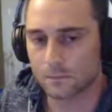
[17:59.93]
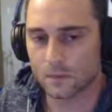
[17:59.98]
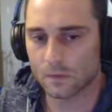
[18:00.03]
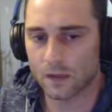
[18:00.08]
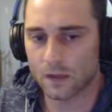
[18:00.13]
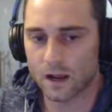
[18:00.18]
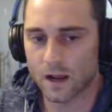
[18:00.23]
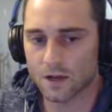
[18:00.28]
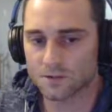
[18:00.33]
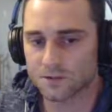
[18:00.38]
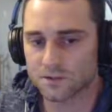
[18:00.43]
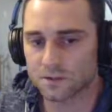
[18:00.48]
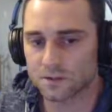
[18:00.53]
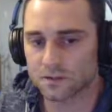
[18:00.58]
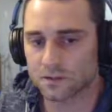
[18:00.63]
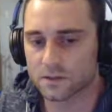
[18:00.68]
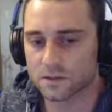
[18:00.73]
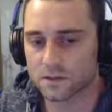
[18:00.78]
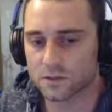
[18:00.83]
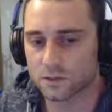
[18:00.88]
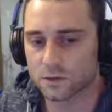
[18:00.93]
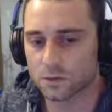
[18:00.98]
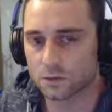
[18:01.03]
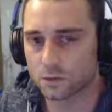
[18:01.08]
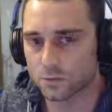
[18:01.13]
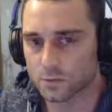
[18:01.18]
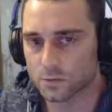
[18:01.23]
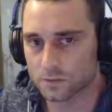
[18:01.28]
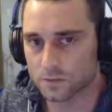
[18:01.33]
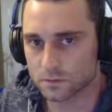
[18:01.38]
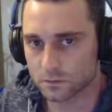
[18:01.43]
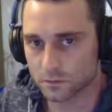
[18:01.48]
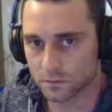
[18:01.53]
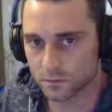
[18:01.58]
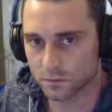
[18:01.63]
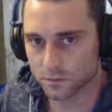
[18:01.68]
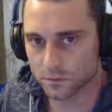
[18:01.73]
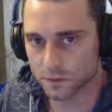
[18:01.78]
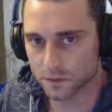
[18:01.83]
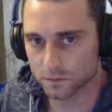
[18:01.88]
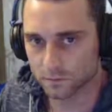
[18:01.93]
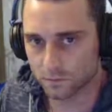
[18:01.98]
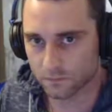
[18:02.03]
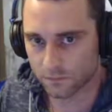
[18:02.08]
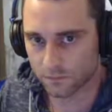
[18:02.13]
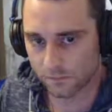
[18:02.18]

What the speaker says: I actually think that's too loose of a shove.